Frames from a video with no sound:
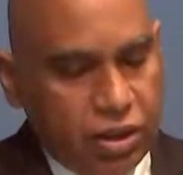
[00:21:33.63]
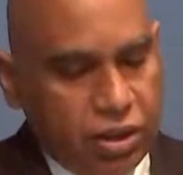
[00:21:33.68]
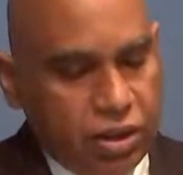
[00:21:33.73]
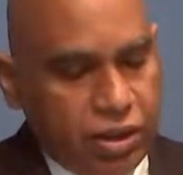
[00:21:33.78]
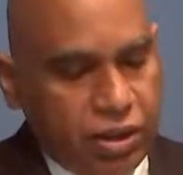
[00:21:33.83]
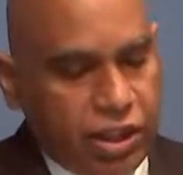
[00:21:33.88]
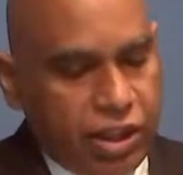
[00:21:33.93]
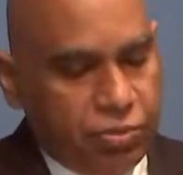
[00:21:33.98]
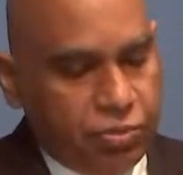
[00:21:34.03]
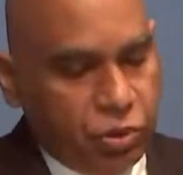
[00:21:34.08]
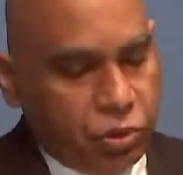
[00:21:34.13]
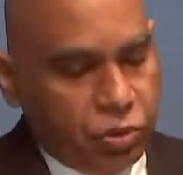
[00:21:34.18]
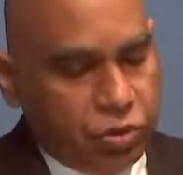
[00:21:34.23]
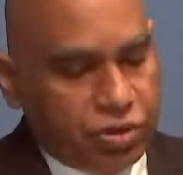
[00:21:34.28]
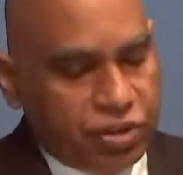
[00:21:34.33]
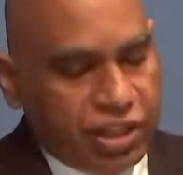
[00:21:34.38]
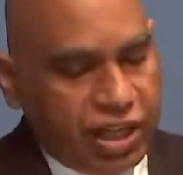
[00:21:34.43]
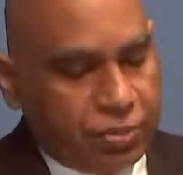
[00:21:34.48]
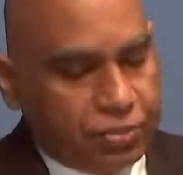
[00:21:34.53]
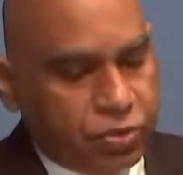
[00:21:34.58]
Hebrews
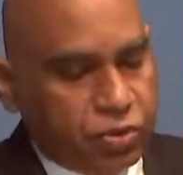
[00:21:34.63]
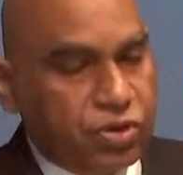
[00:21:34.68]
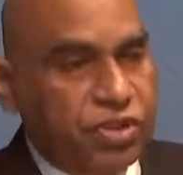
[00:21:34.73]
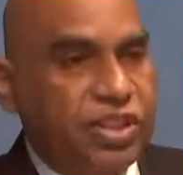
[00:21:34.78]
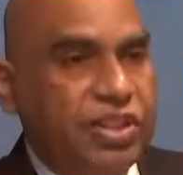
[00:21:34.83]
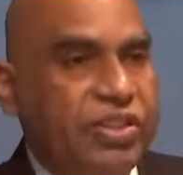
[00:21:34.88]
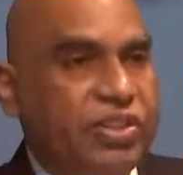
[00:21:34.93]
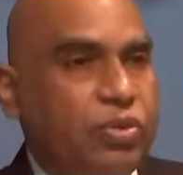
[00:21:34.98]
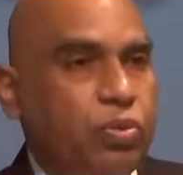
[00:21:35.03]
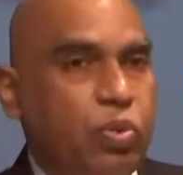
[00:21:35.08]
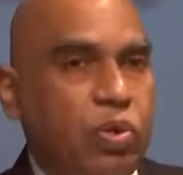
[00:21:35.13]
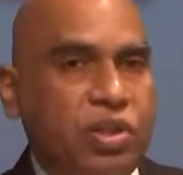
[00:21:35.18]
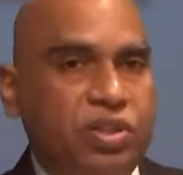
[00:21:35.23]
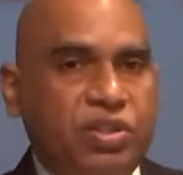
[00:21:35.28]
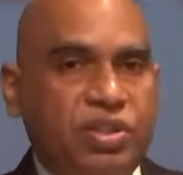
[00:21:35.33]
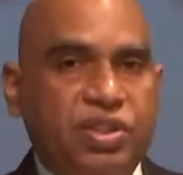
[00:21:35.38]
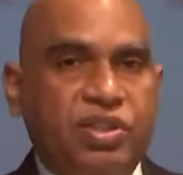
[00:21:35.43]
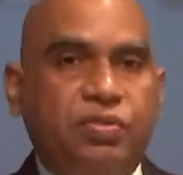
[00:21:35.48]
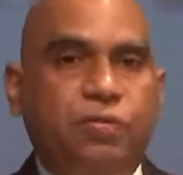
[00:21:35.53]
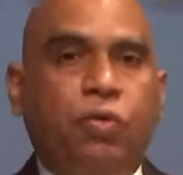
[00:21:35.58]
chapter 6,
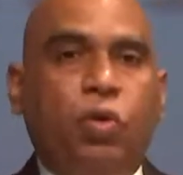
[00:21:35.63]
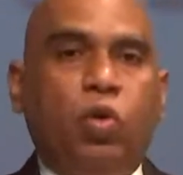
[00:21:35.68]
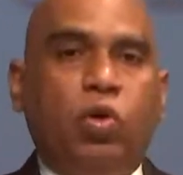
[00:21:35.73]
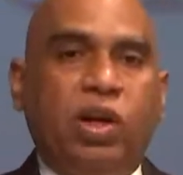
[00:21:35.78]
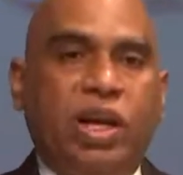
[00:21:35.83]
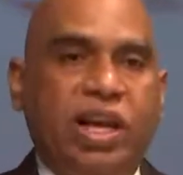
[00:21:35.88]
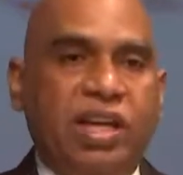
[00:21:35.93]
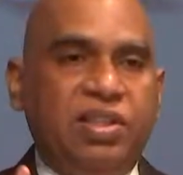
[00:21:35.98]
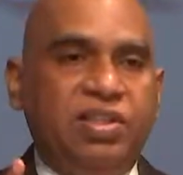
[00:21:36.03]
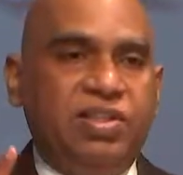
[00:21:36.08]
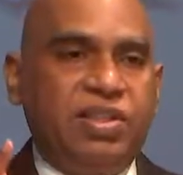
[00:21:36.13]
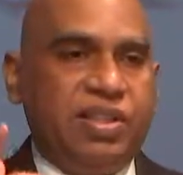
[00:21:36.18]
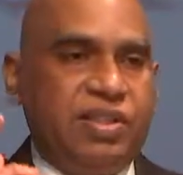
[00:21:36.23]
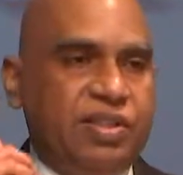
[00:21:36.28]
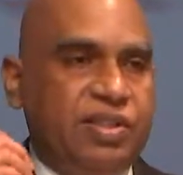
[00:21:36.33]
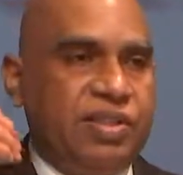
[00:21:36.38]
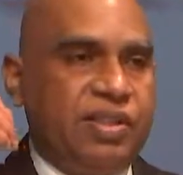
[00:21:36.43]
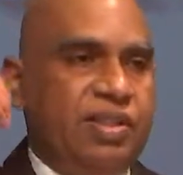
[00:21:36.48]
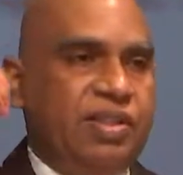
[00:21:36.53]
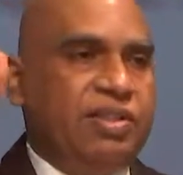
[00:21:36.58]
verses 4 and
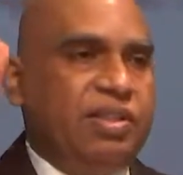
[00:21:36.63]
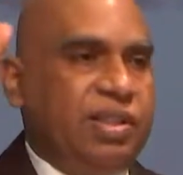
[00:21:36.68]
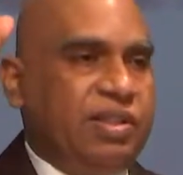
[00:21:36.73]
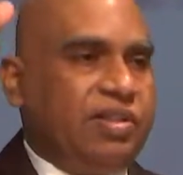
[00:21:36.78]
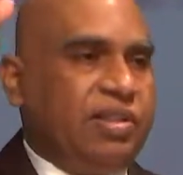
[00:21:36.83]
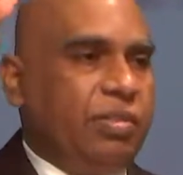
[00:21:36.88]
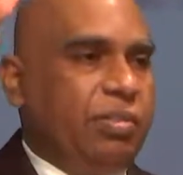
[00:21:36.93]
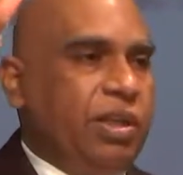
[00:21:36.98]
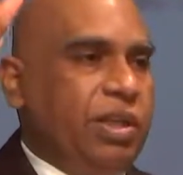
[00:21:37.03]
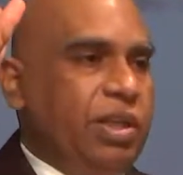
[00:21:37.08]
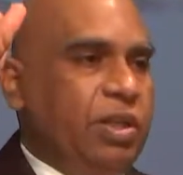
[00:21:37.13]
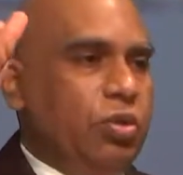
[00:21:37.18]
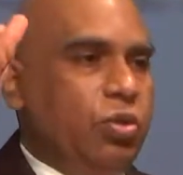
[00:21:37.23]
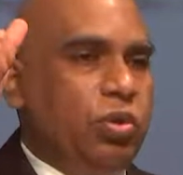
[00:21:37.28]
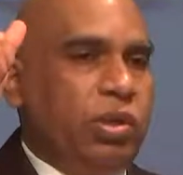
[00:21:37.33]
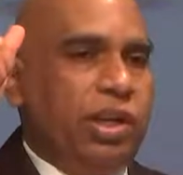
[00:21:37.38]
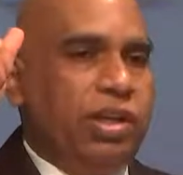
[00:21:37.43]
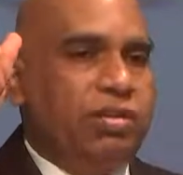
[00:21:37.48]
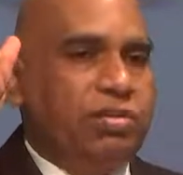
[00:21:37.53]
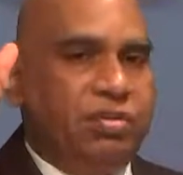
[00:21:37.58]
6. Is there somebody who
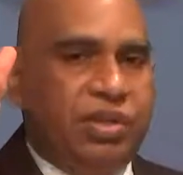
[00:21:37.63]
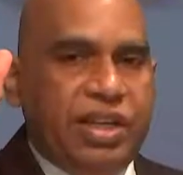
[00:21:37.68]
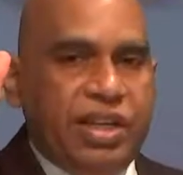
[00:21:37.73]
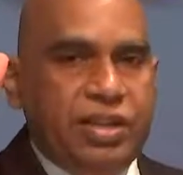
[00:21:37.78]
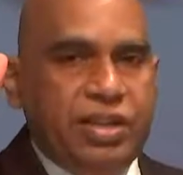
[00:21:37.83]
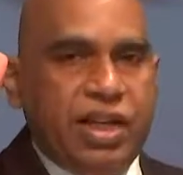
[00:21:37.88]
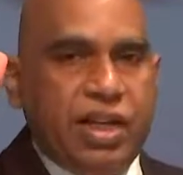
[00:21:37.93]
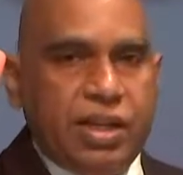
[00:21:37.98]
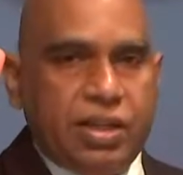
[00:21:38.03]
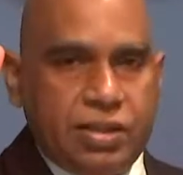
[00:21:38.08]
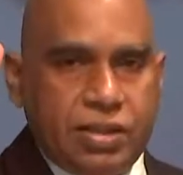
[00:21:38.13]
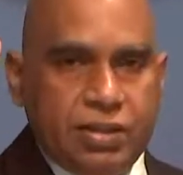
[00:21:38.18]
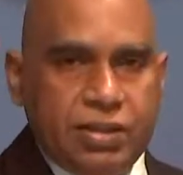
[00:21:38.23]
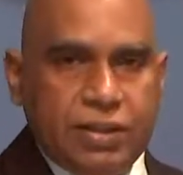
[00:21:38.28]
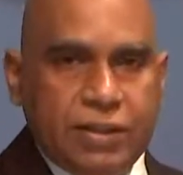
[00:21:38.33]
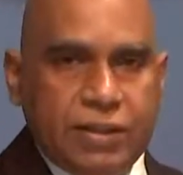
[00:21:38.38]
can read that?